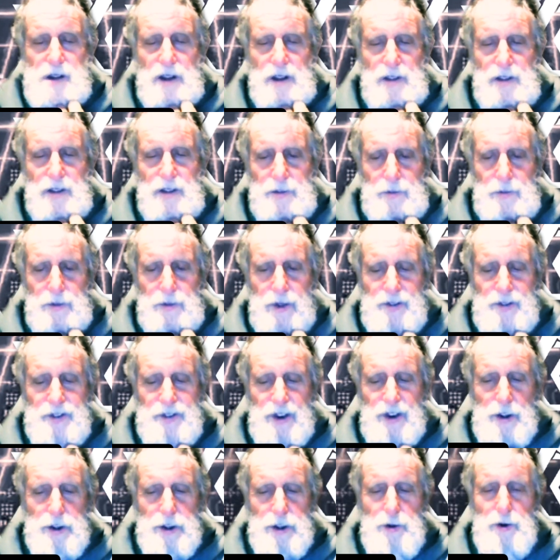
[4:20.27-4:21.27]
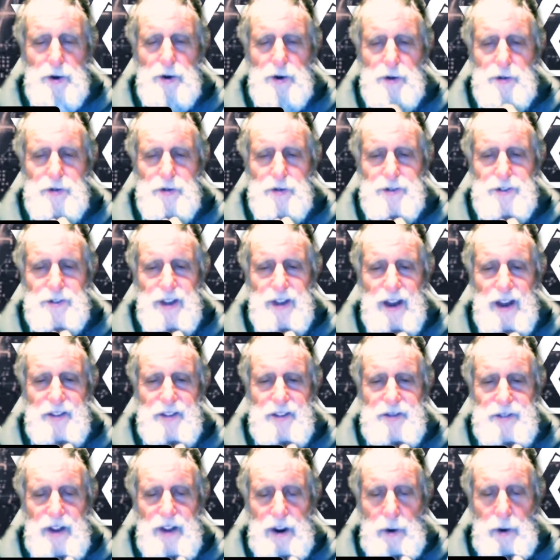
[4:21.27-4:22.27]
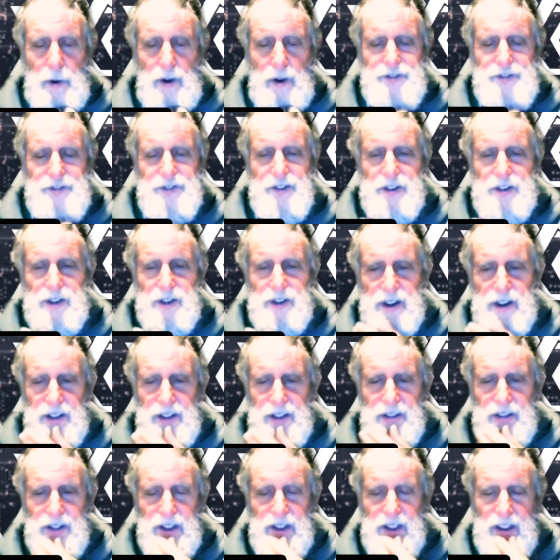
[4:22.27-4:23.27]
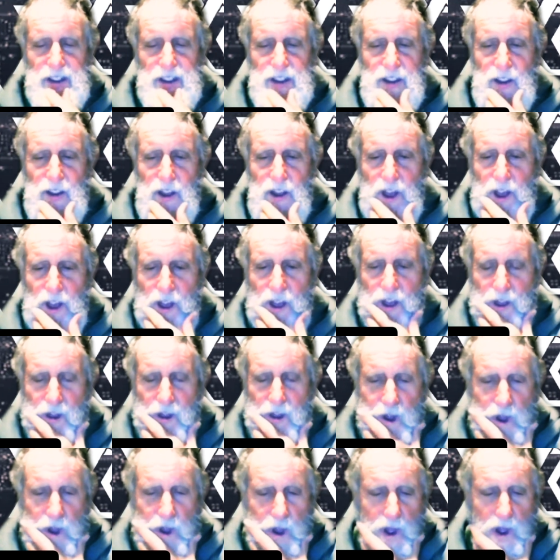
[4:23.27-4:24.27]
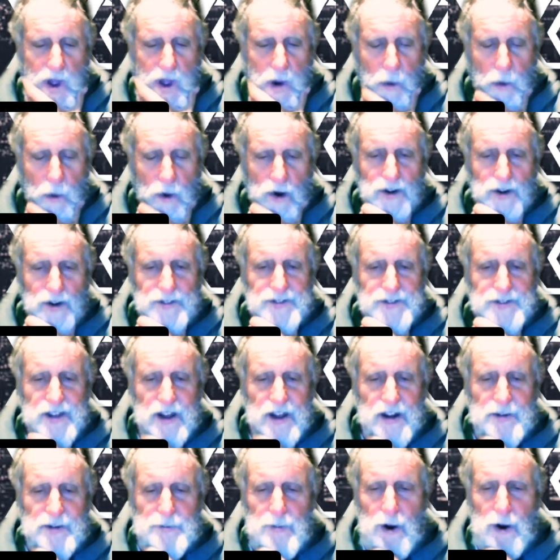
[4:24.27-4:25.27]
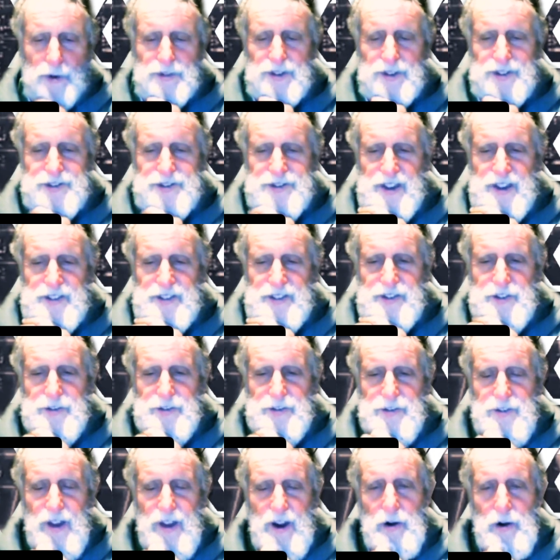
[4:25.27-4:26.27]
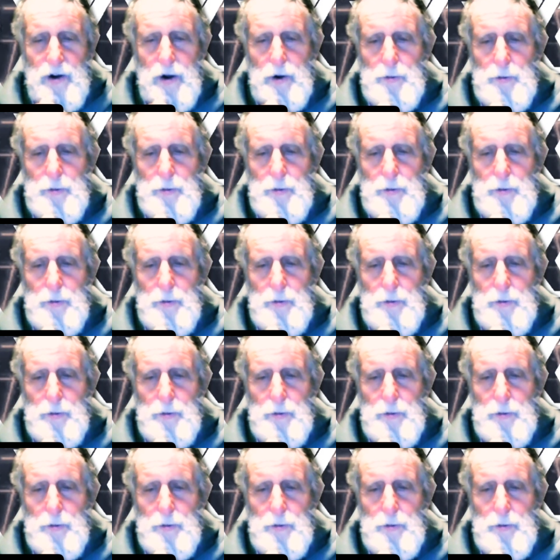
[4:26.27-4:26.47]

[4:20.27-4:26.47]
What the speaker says: there's a clue to that question in the words that Moses said to Pharaoh